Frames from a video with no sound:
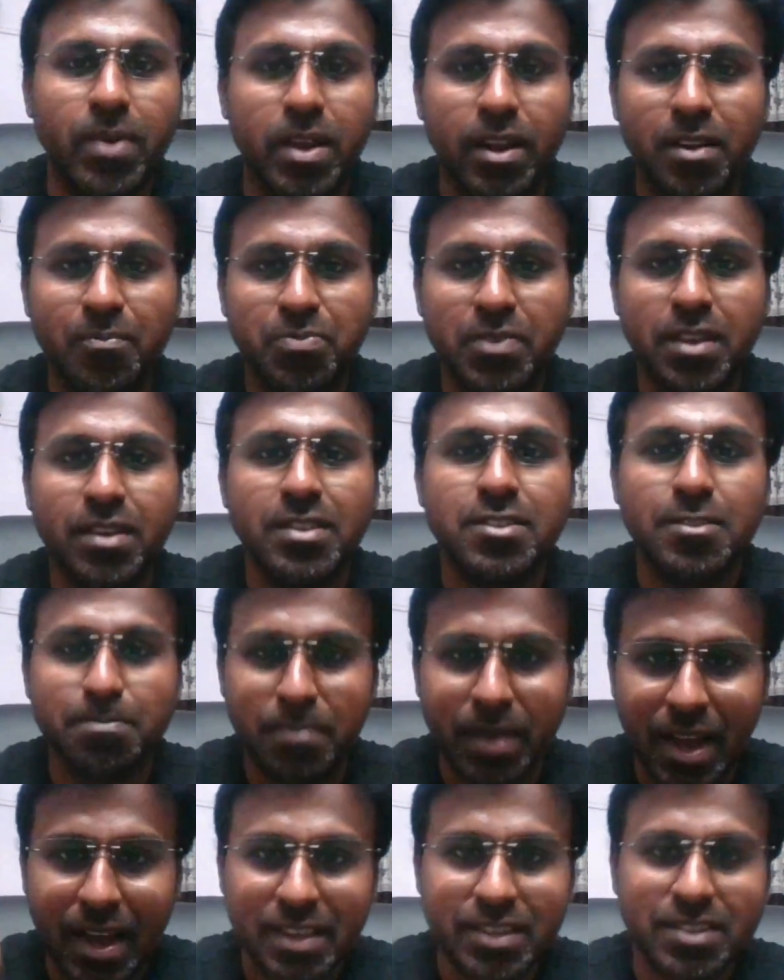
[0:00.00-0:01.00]
well. He
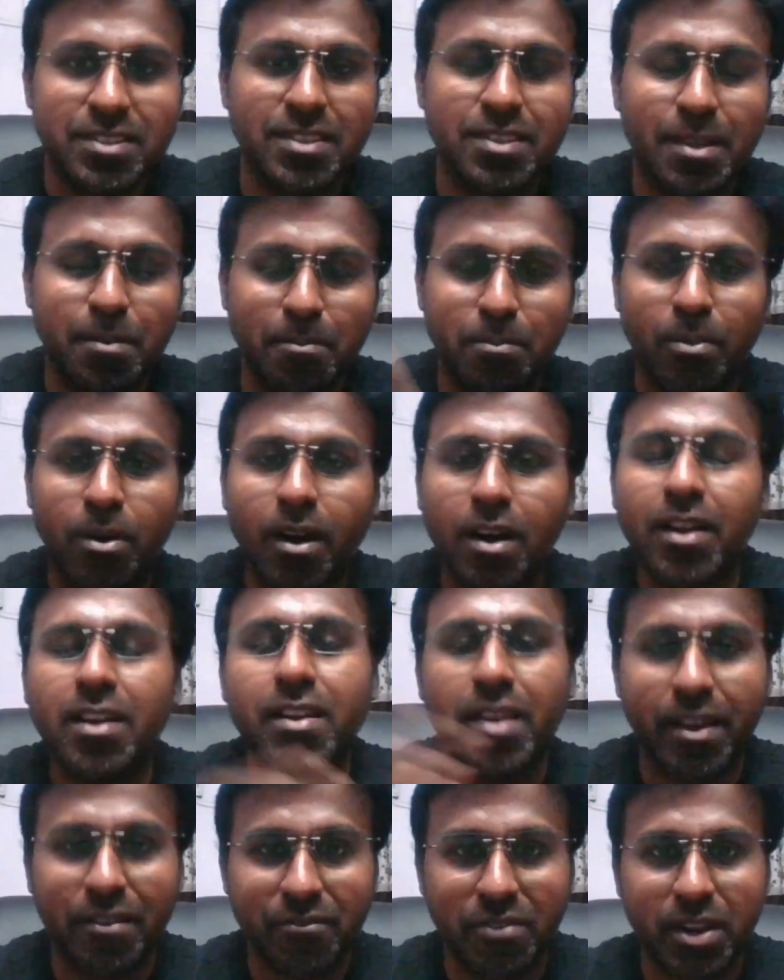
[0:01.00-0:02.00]
smashed the ball
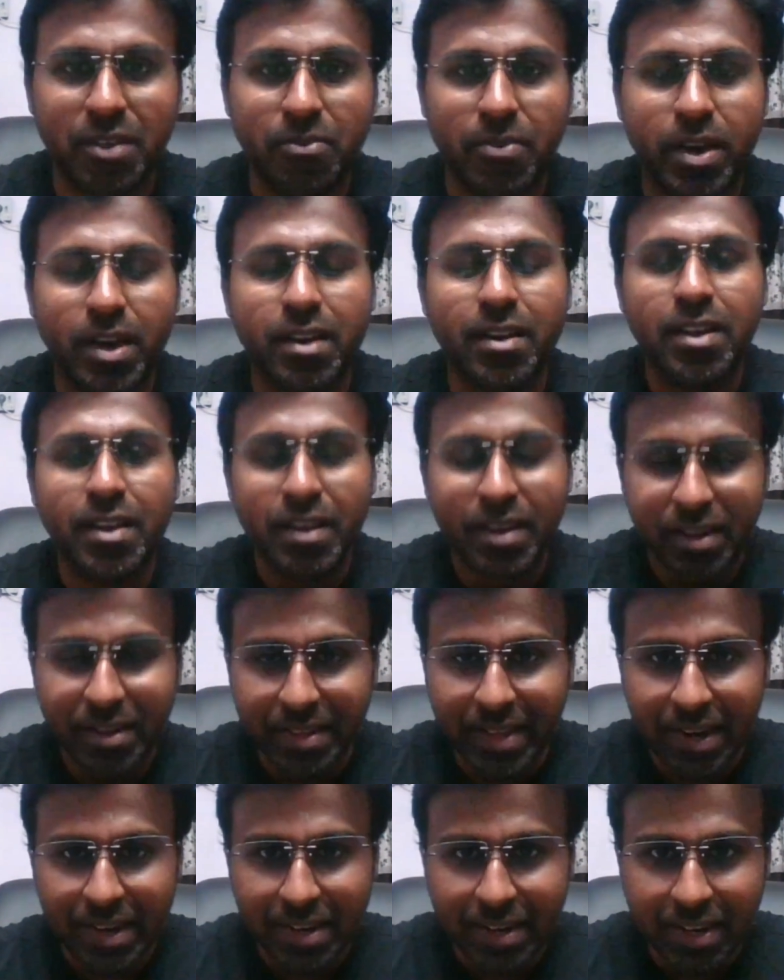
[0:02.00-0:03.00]
everywhere in
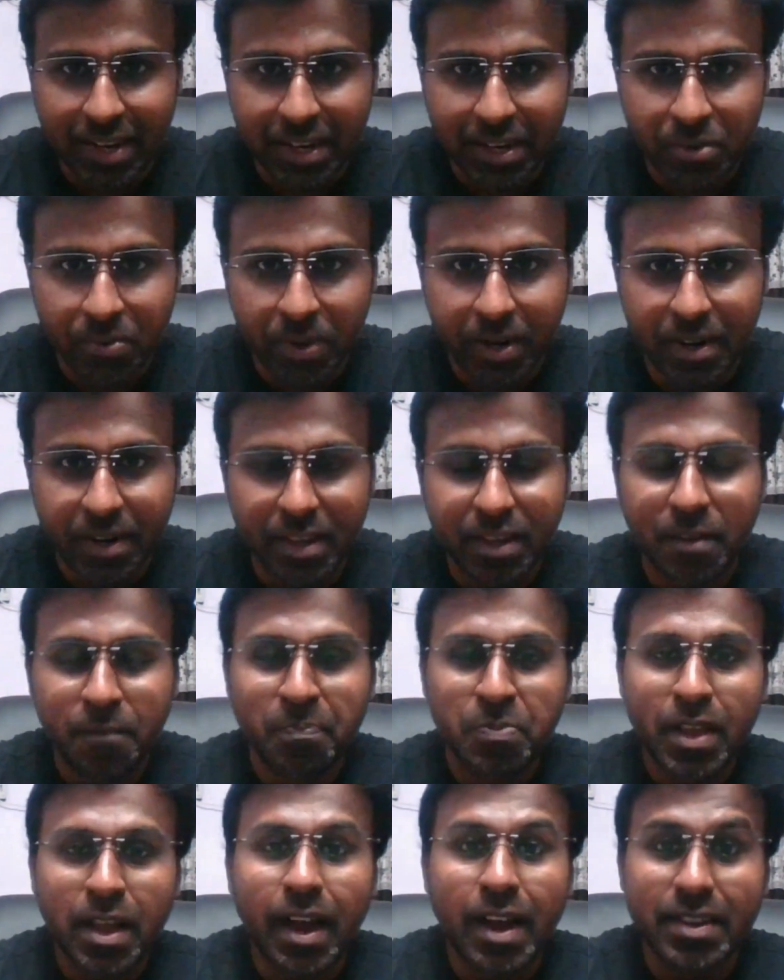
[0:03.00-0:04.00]
that T20.
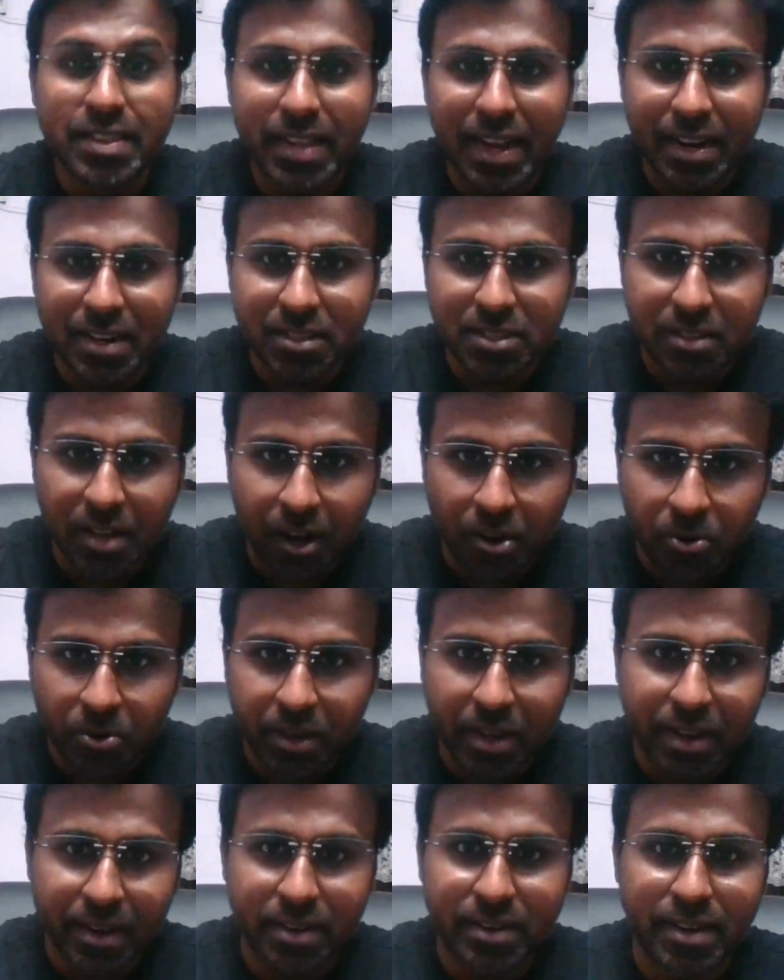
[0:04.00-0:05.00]
And that is how
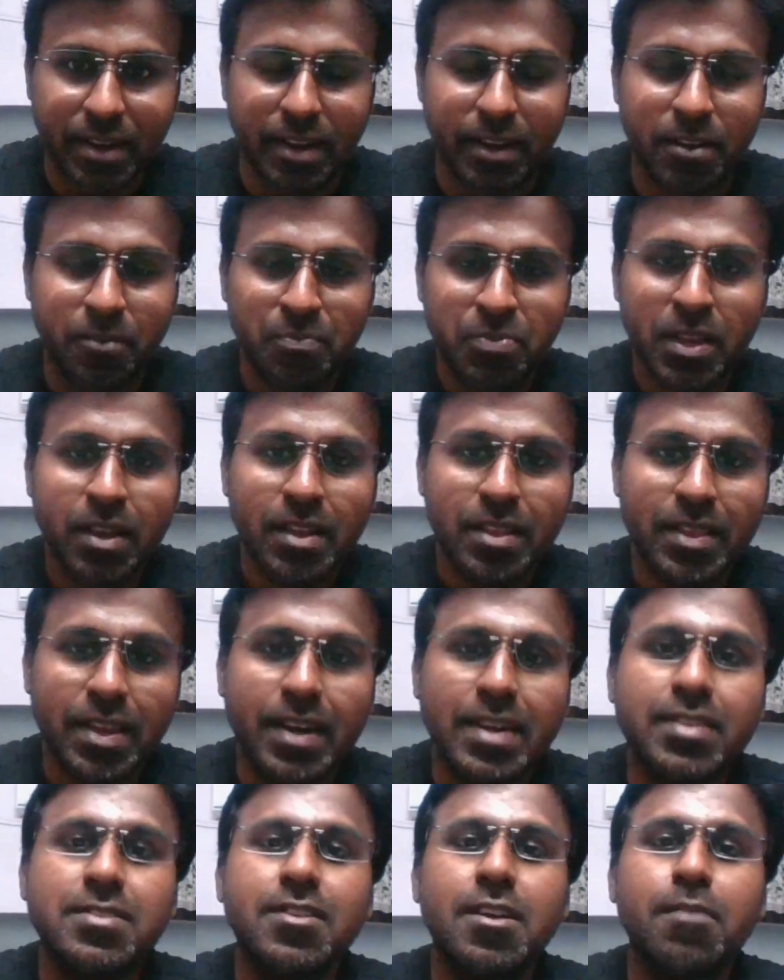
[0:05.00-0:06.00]
he retired.
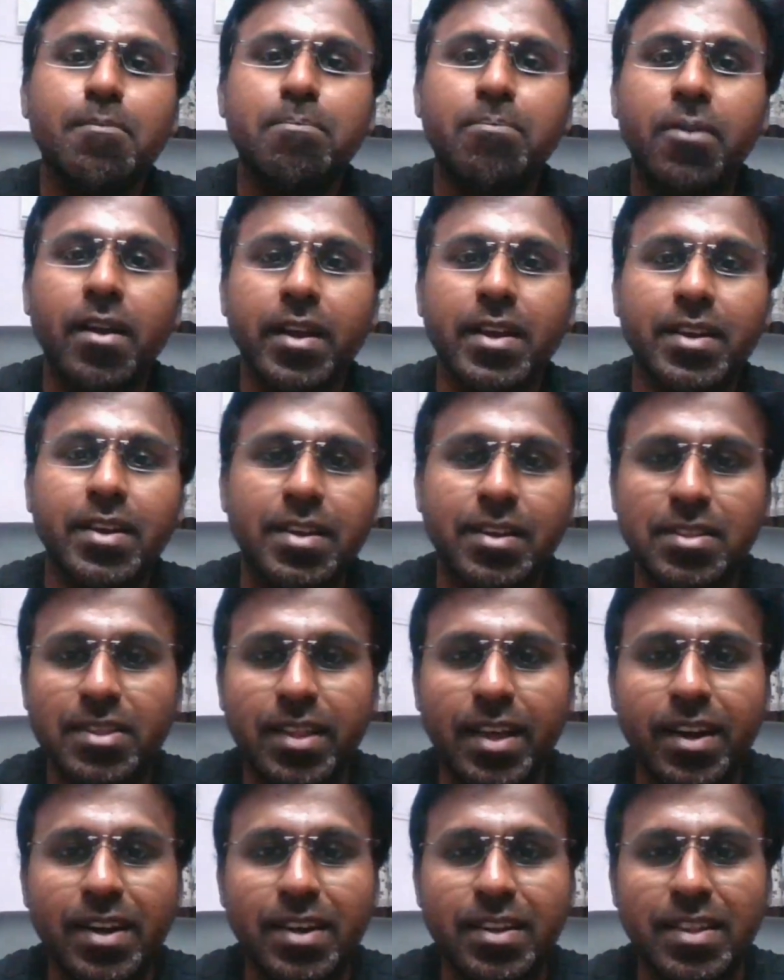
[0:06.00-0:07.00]
That is the point he
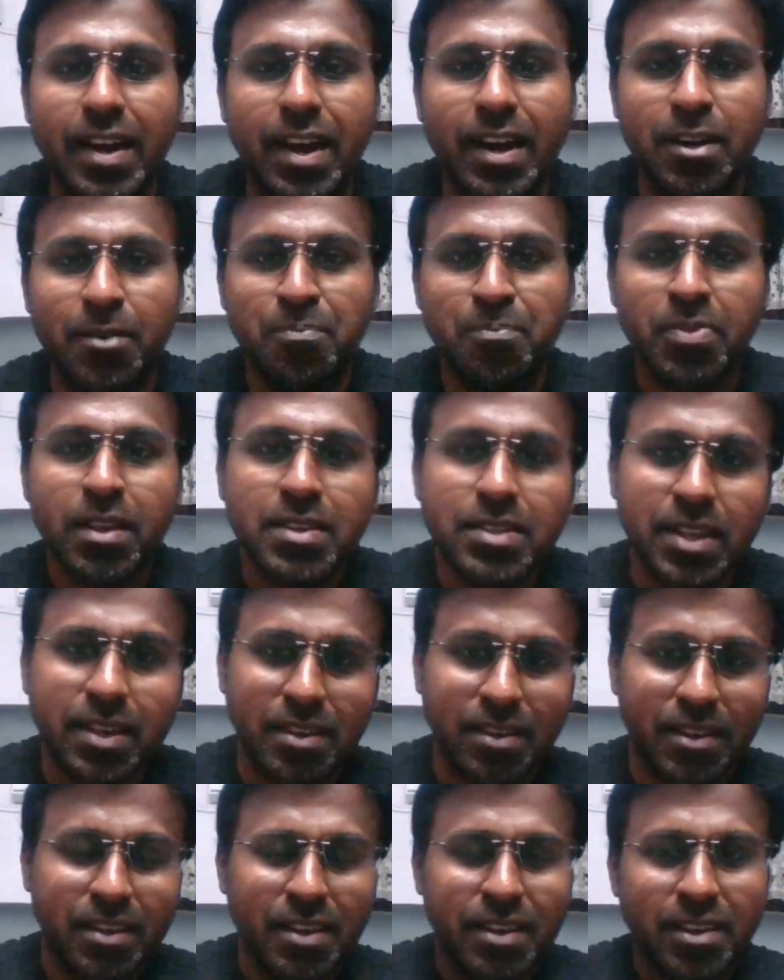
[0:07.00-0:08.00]
said that,
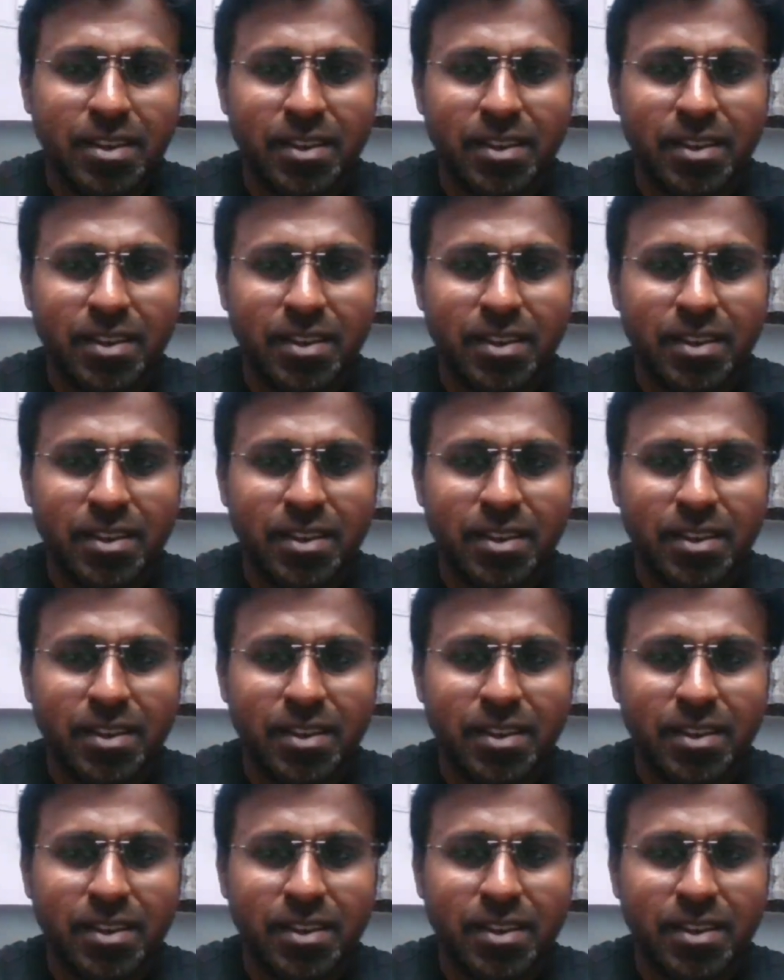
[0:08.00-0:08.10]
see,